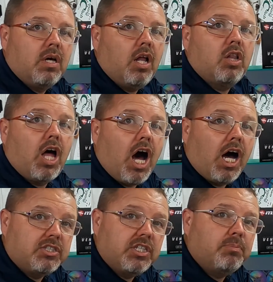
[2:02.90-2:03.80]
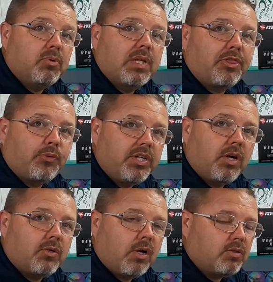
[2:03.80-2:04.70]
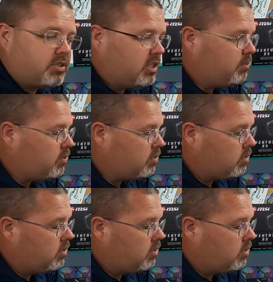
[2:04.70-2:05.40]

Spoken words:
a lot cheaper, like $300 cheaper,